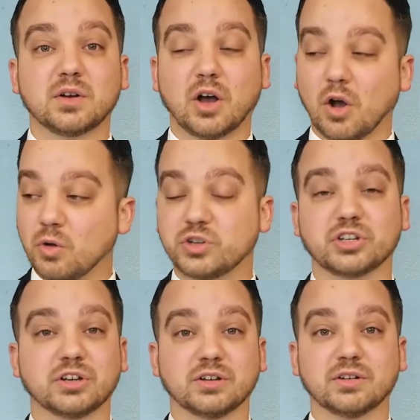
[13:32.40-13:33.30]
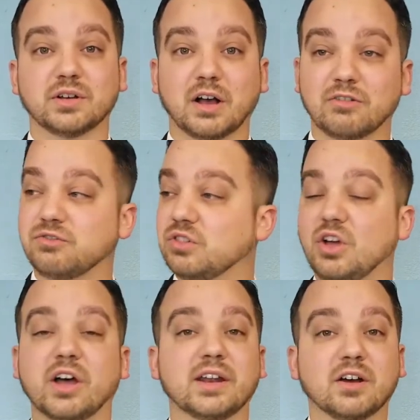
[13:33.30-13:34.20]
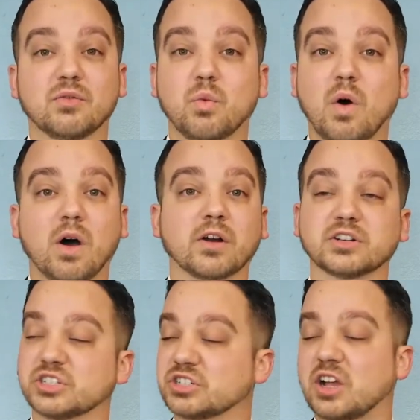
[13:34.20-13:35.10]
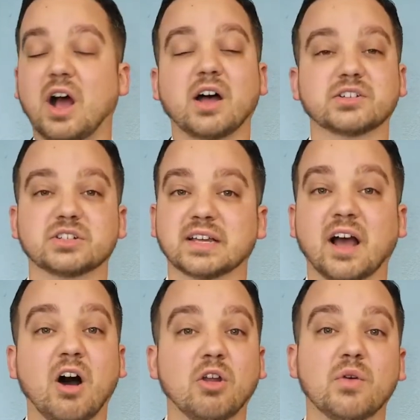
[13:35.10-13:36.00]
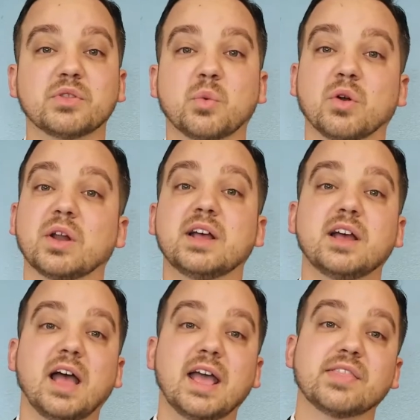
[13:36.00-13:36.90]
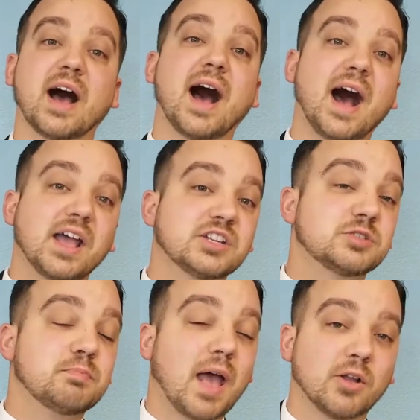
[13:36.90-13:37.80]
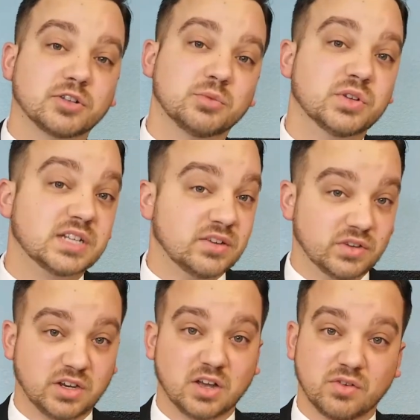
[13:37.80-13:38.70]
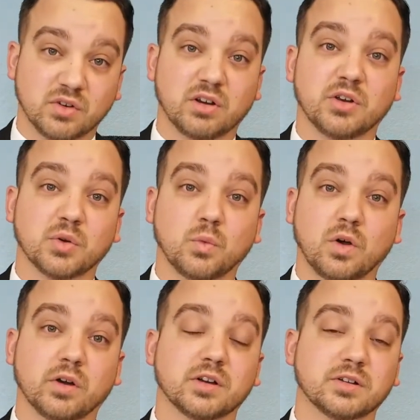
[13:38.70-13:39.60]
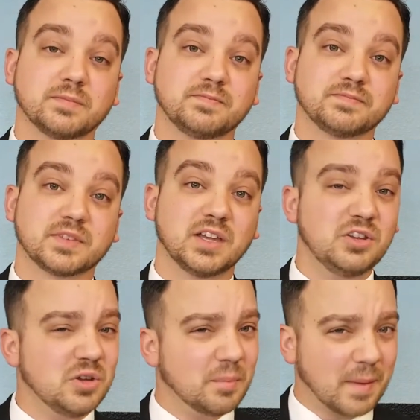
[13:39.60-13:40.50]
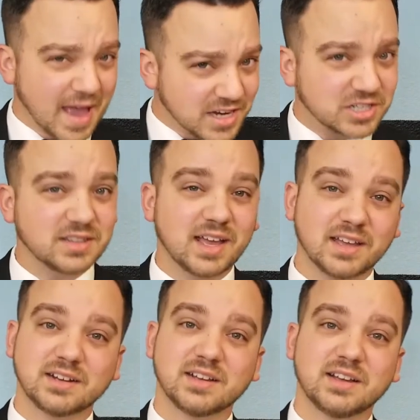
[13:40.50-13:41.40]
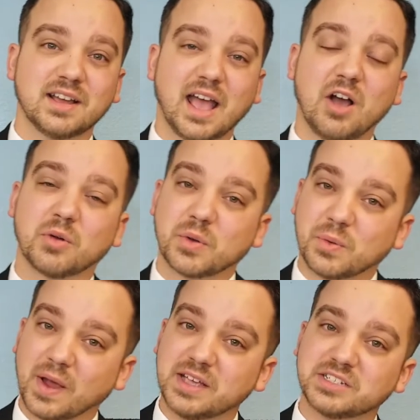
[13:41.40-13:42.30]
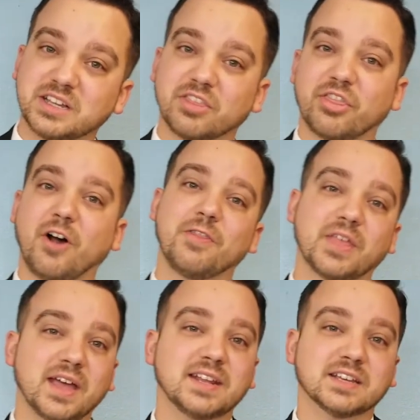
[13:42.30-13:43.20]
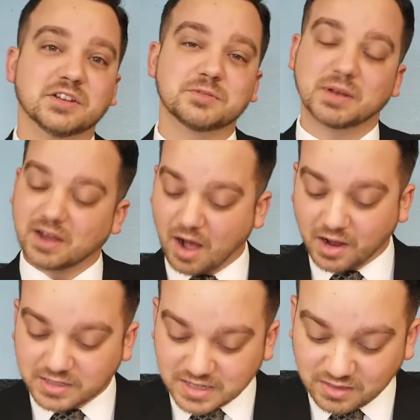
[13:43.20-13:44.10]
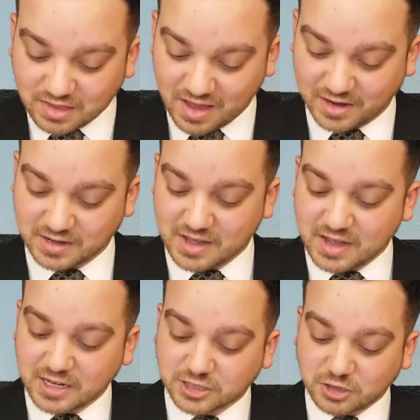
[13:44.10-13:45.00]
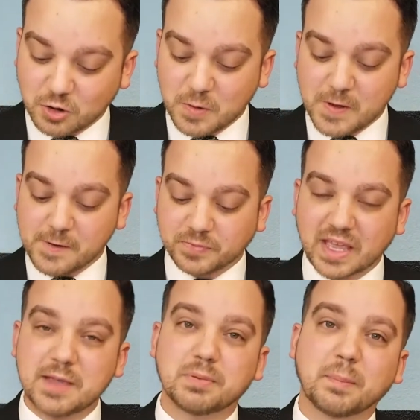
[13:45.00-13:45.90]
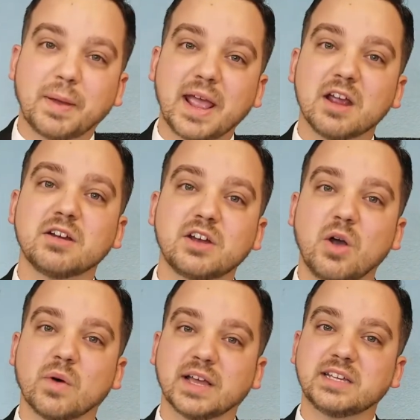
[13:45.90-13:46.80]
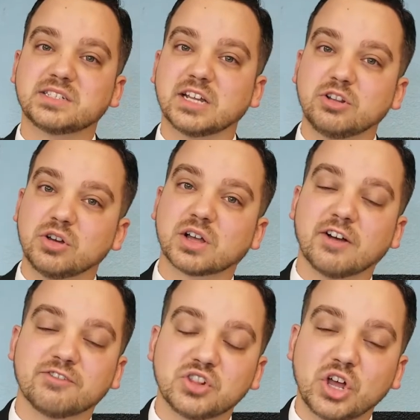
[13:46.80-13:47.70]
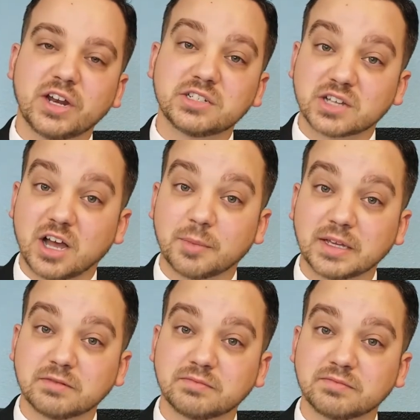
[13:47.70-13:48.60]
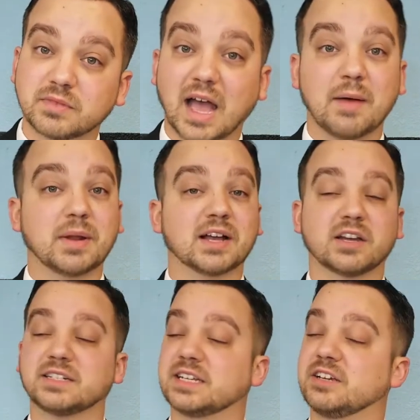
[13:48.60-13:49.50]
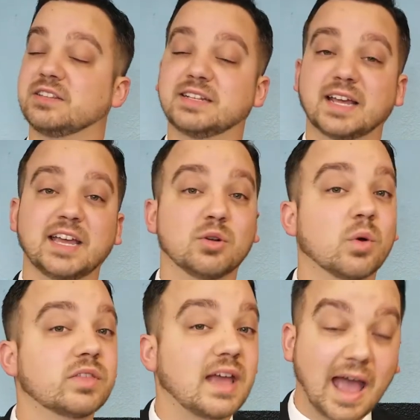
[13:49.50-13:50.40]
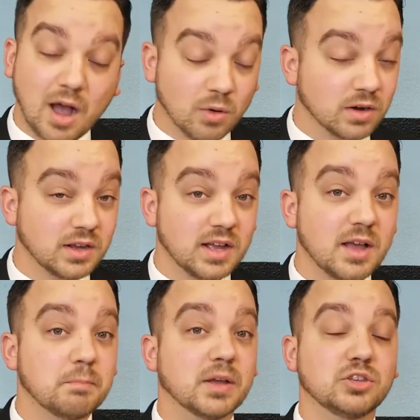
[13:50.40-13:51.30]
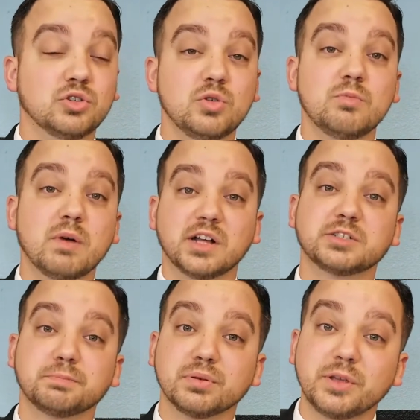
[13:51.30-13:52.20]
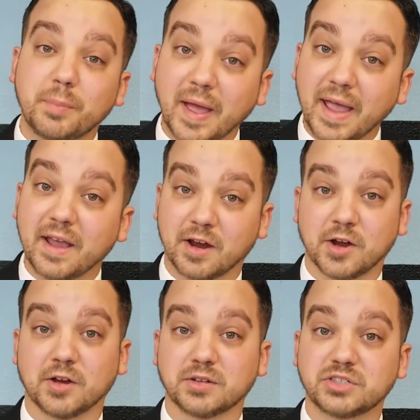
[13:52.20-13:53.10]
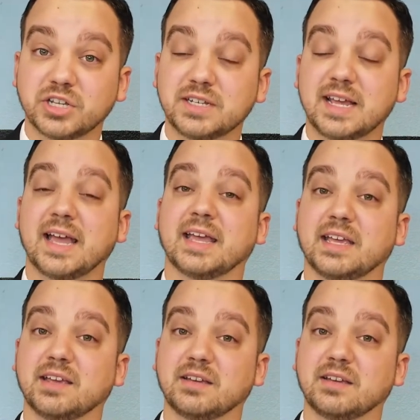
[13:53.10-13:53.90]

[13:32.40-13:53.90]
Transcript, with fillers: ocean, a flood of water just constantly all over the world. The highest mountain was even covered under water. Can you imagine that? How crazy a thought that is. But God did that. So he prepared Noah. He said, Look, a flood is coming. I'm not going to tell you the day nor the hour, but you must prepare today